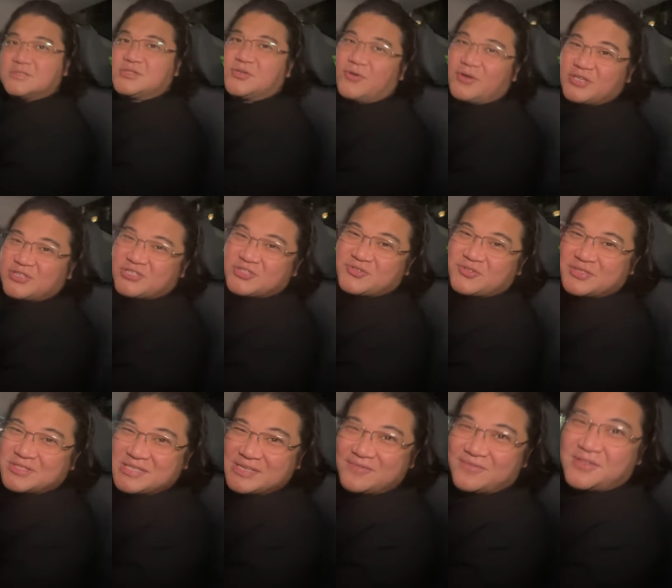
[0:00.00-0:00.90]
So I just
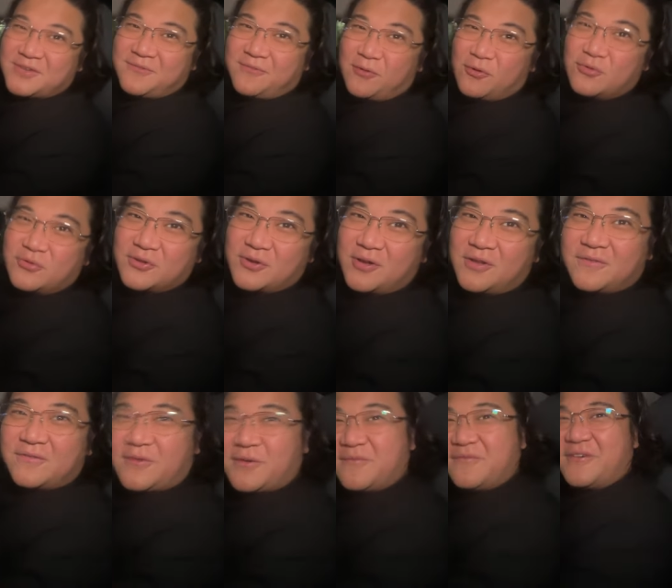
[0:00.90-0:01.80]
received a phone call
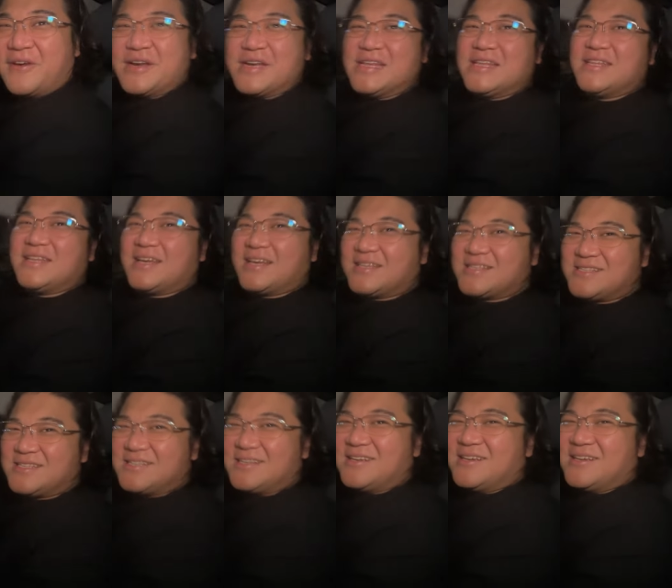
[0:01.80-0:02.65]
from Fariñas.